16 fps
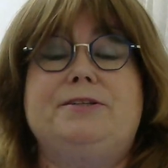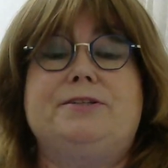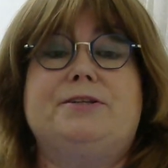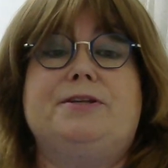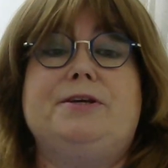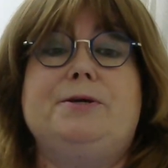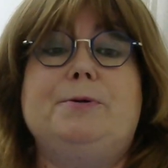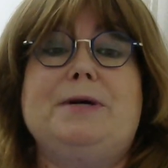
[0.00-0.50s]

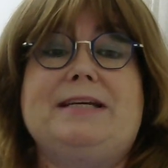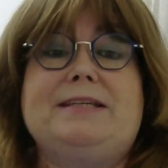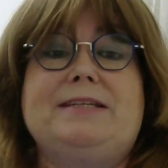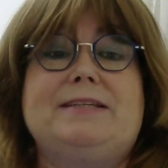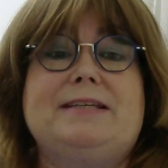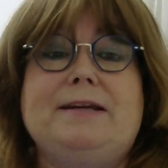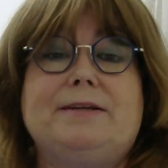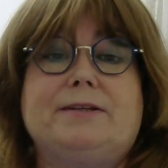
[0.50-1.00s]
to the
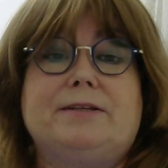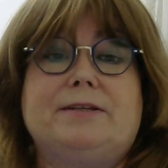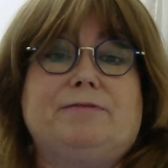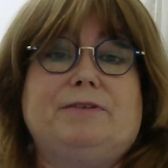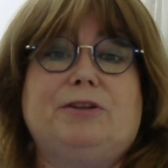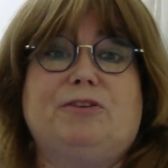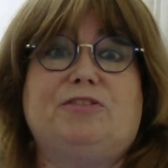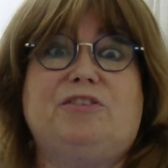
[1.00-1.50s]
US Senate
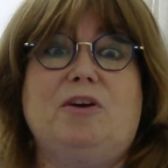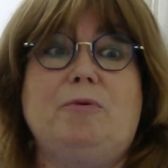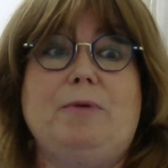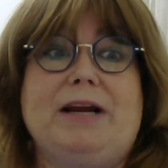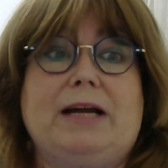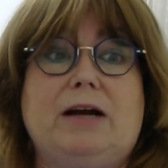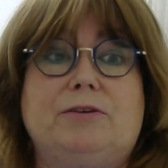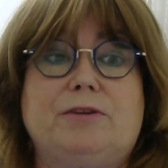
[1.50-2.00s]
for
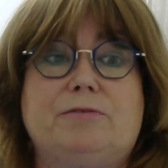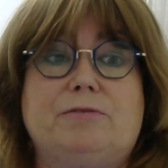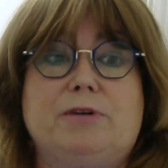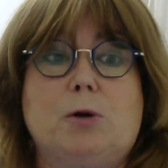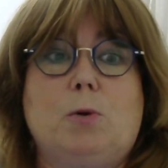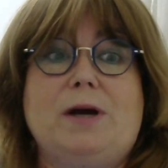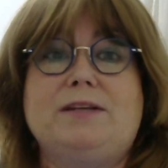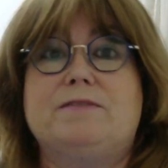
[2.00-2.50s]
throwing out the
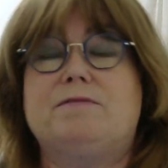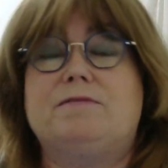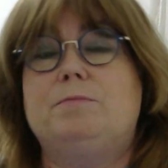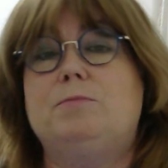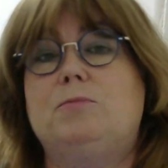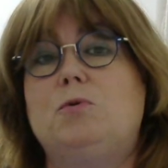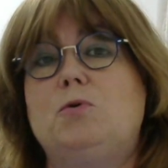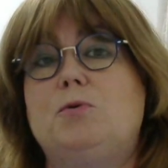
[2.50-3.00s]
request for
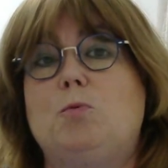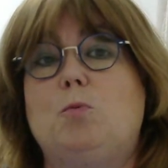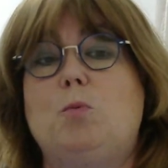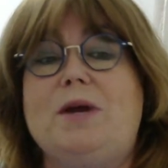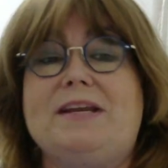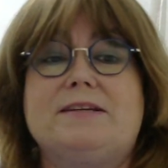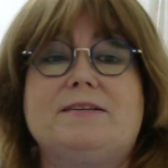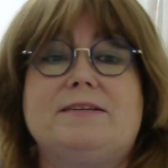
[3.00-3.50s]
more
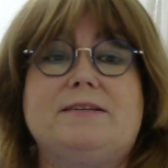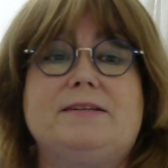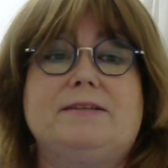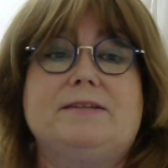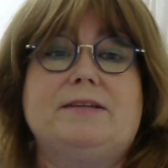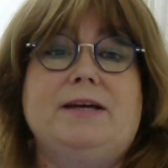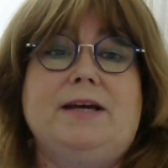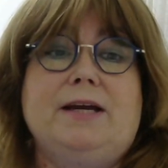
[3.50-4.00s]

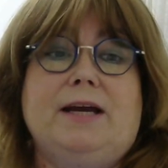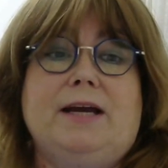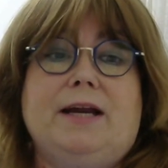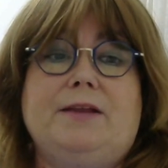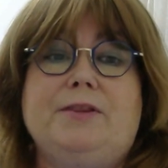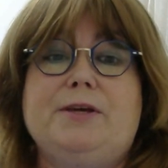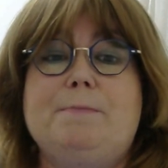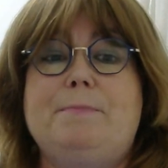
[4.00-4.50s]
witnesses
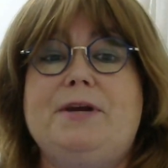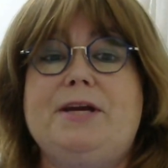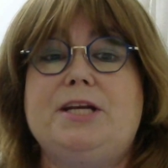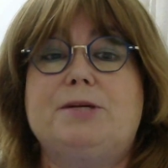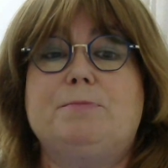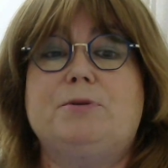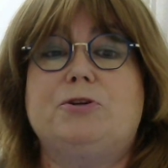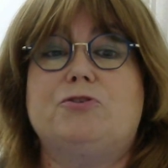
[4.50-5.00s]
in the
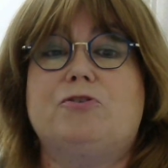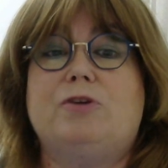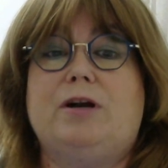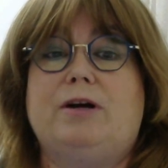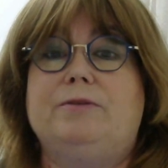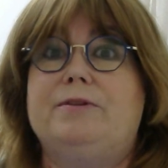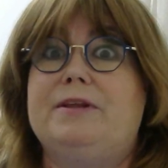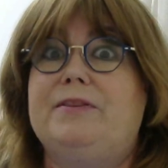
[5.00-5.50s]
impeachment
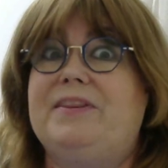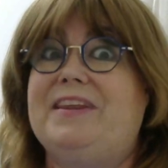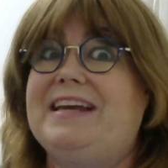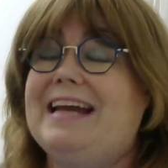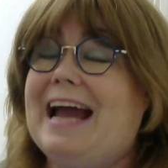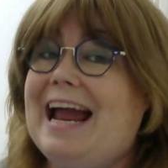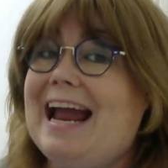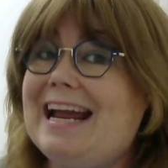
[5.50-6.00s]
trial than
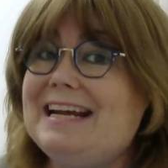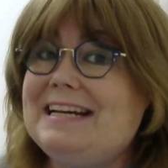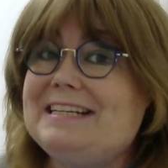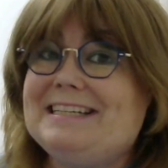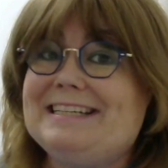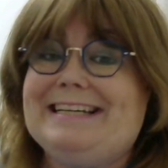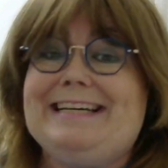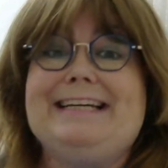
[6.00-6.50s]
the
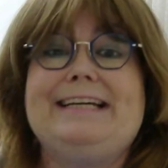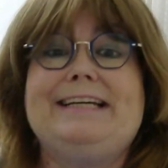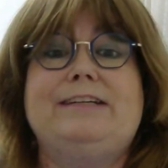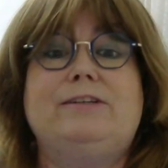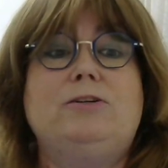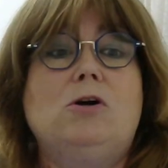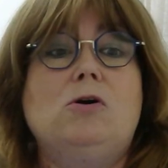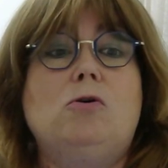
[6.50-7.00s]

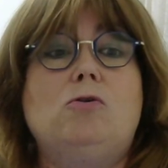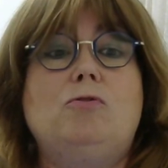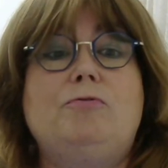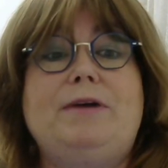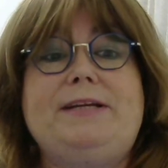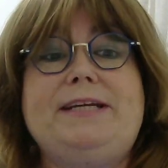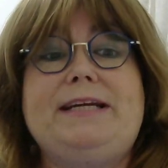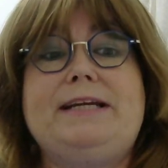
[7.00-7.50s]
18
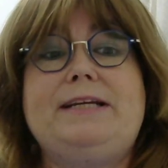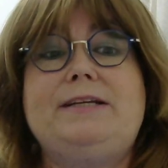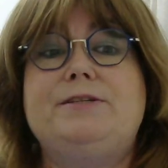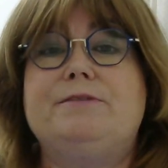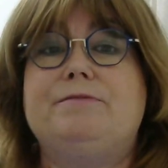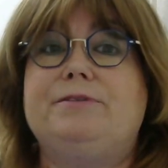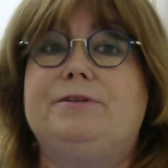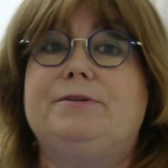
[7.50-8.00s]
already
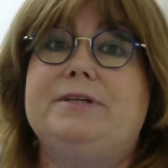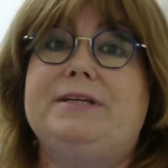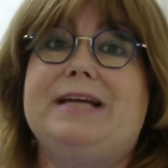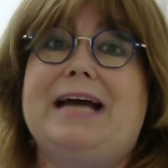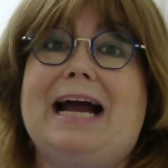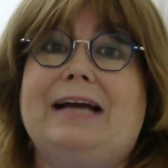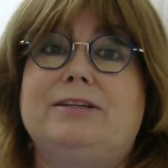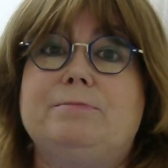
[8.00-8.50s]
interviewed
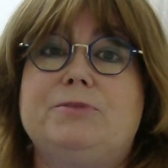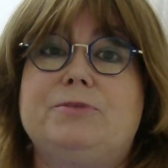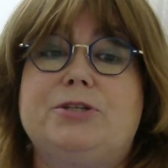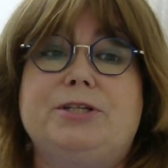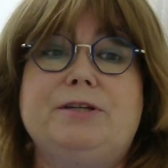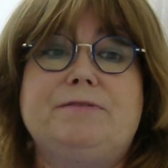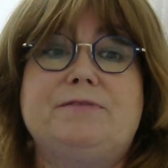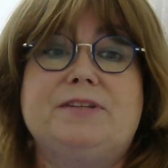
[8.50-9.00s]
in Adam
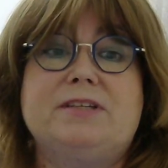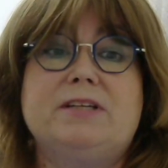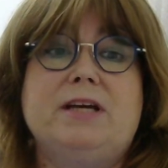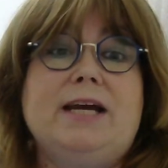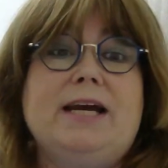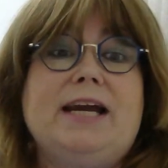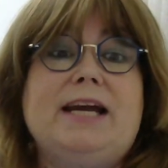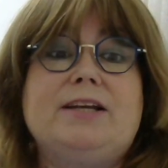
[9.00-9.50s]
Schiff's
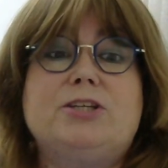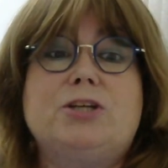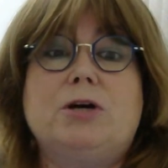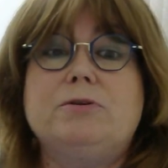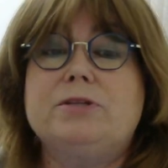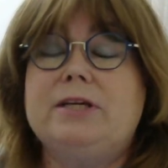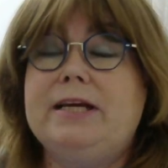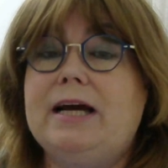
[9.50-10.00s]

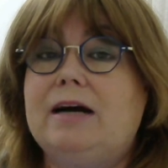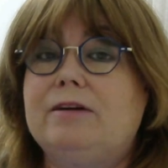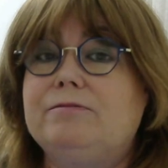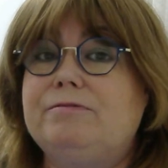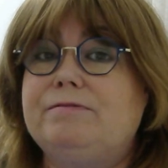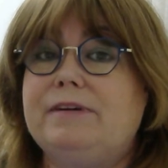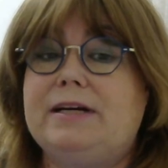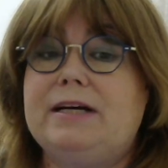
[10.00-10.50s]
totally
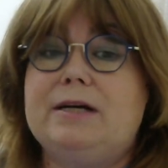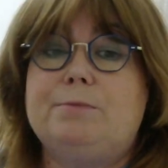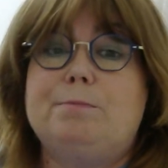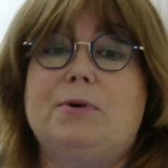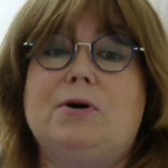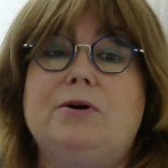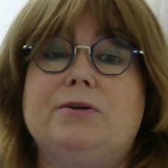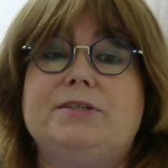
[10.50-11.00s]
unfair
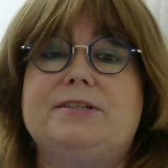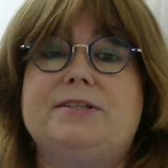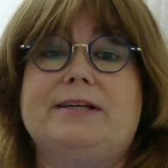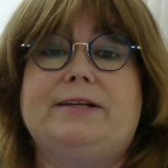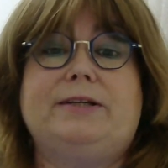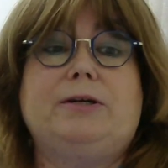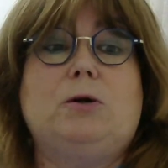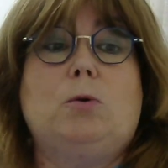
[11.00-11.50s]
and
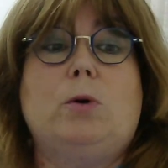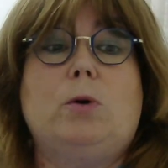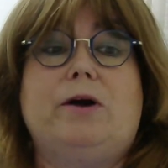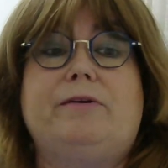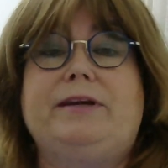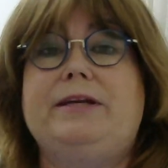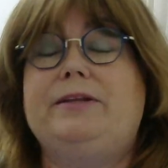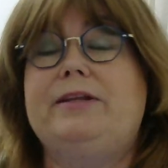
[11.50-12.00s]
partisan
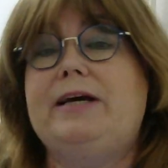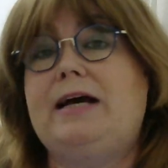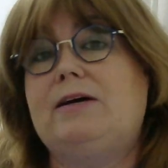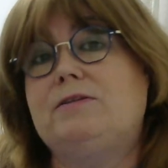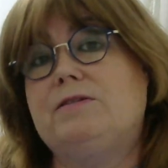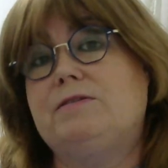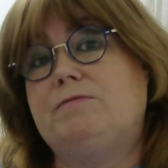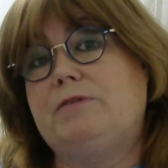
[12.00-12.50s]
inquiry in the
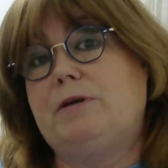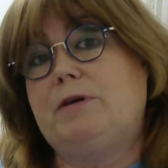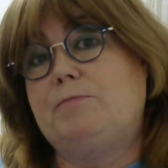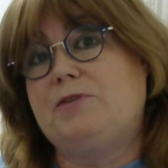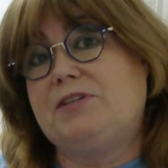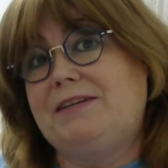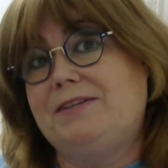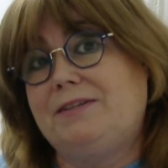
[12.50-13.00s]
House of
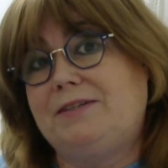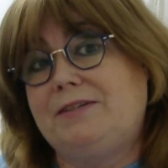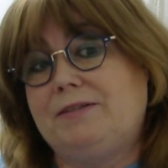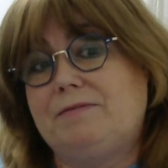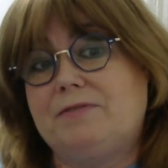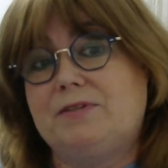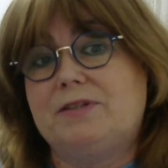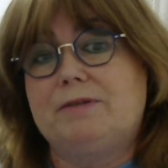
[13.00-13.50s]

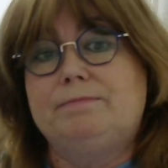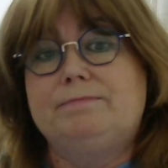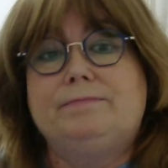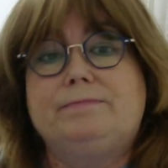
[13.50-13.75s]
Representatives.